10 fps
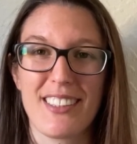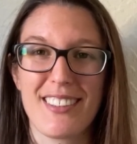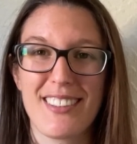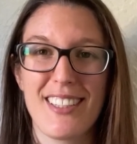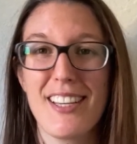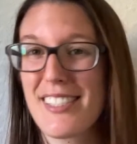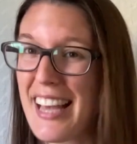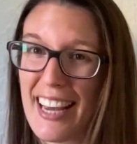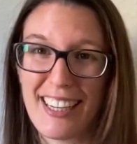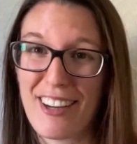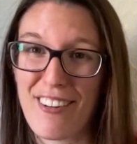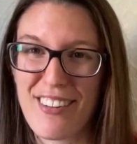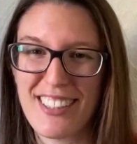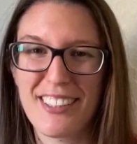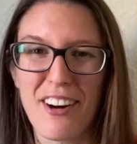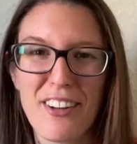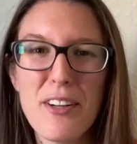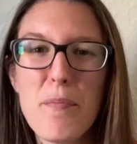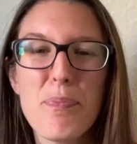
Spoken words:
is sadly already done.